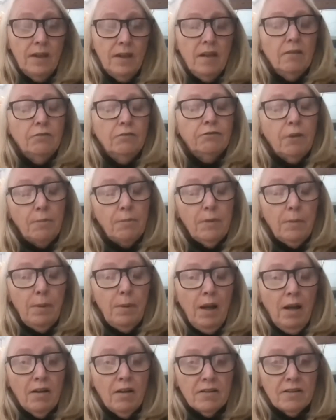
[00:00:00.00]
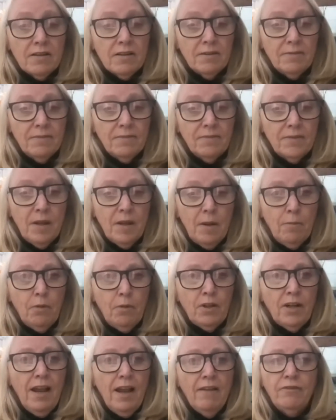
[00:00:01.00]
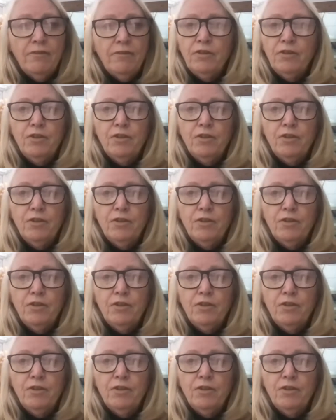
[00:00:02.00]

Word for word: from the past, but have